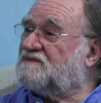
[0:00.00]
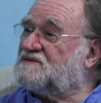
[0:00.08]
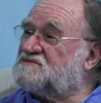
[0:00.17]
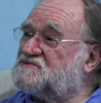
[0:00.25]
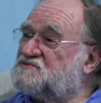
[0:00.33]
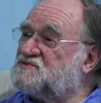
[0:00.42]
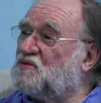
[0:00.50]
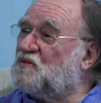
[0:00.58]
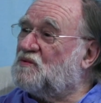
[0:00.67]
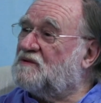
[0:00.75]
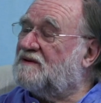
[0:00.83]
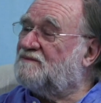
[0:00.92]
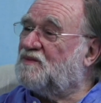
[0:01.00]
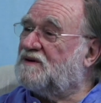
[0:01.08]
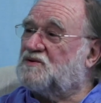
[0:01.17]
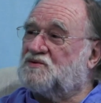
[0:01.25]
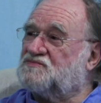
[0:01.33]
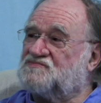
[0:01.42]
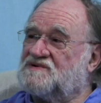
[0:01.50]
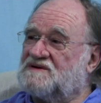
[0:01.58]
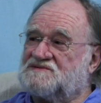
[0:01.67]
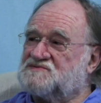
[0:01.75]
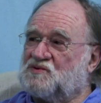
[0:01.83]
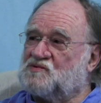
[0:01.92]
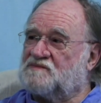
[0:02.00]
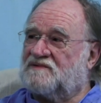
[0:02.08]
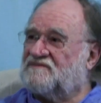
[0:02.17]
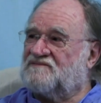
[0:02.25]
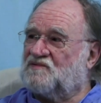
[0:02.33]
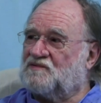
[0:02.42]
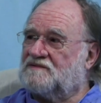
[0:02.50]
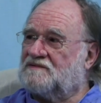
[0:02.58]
this talk and we couldn't really talk before.